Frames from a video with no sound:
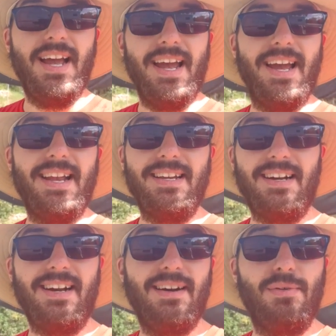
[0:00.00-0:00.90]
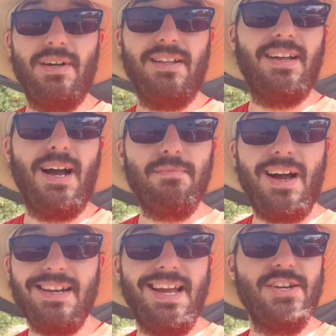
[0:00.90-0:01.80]
And, uh, well, I'm
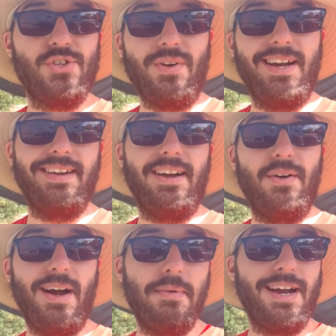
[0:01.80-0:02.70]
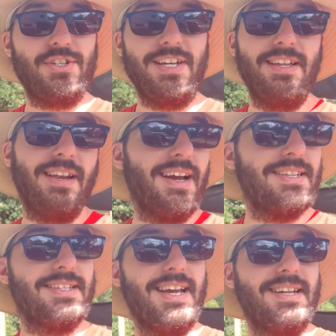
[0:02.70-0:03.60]
not in Asia right now. I'm actually in the United
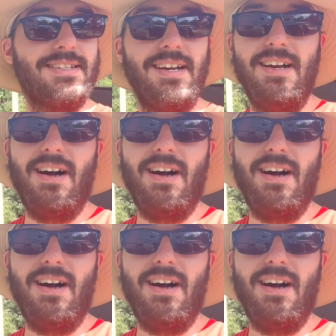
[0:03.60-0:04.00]
States.